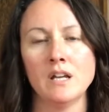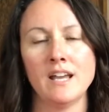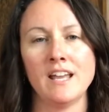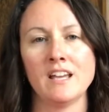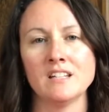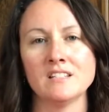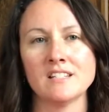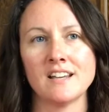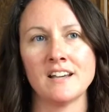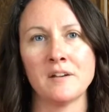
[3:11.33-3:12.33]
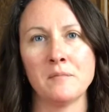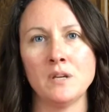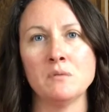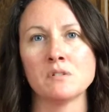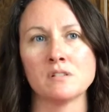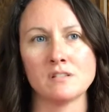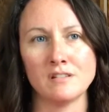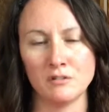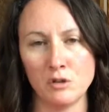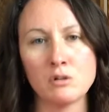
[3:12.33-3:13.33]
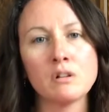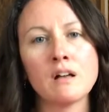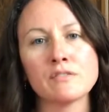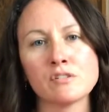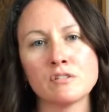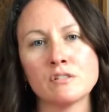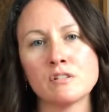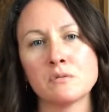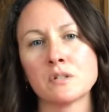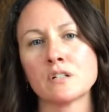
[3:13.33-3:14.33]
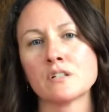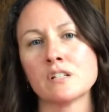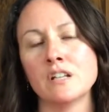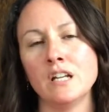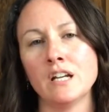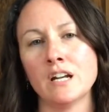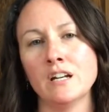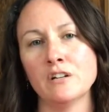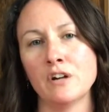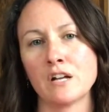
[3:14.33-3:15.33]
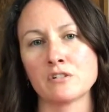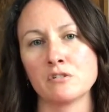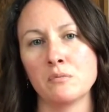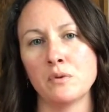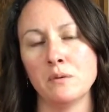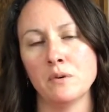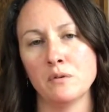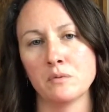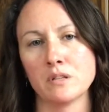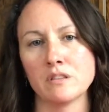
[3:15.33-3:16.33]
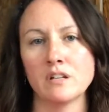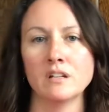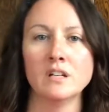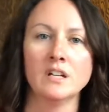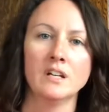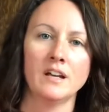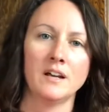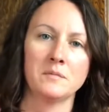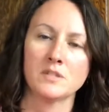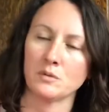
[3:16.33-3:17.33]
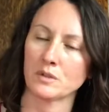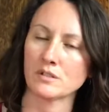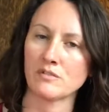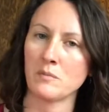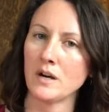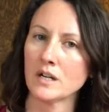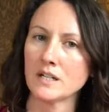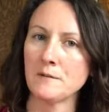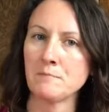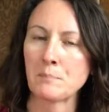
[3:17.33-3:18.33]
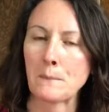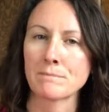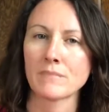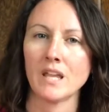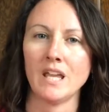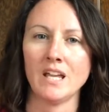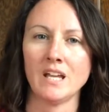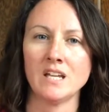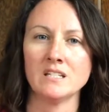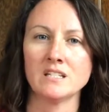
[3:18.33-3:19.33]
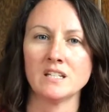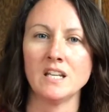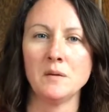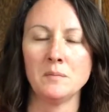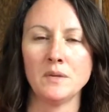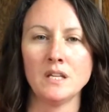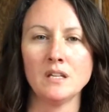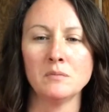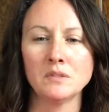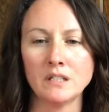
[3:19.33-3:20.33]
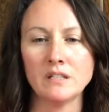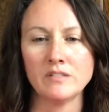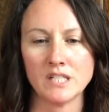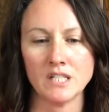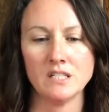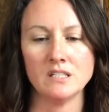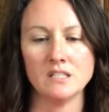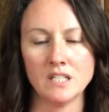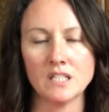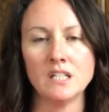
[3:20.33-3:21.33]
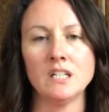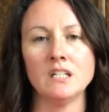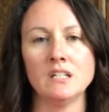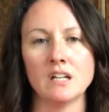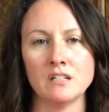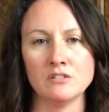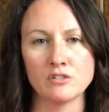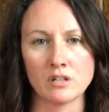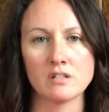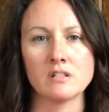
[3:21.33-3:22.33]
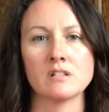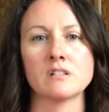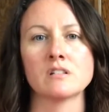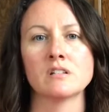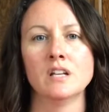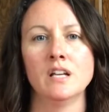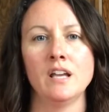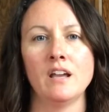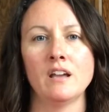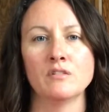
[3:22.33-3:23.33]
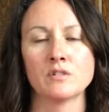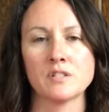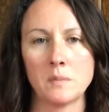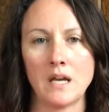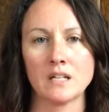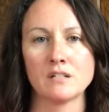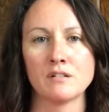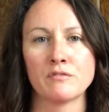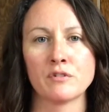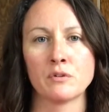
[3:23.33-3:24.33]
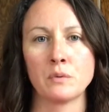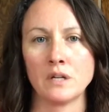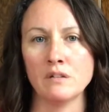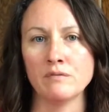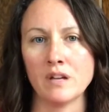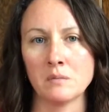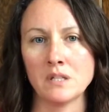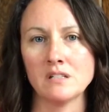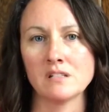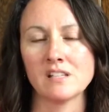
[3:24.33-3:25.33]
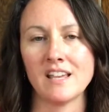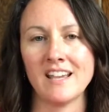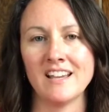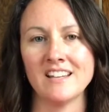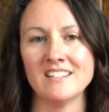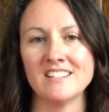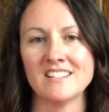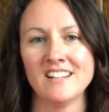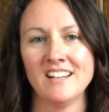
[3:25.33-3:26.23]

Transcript: And he was a local officer in Steelworkers, and then he got an international appointment with the Steelworkers of America. And he believed in dignity and justice and respect for working families. And